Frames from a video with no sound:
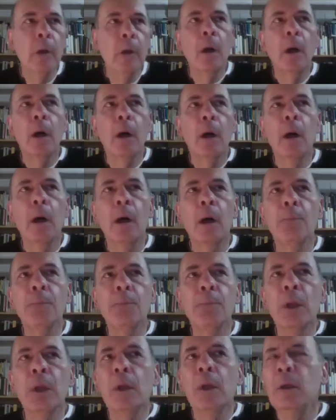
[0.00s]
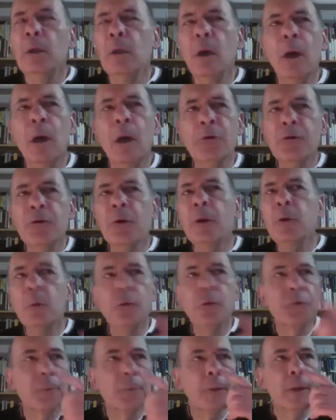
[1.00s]
I was trying to
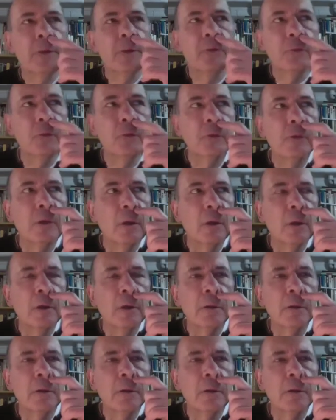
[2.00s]
explain to a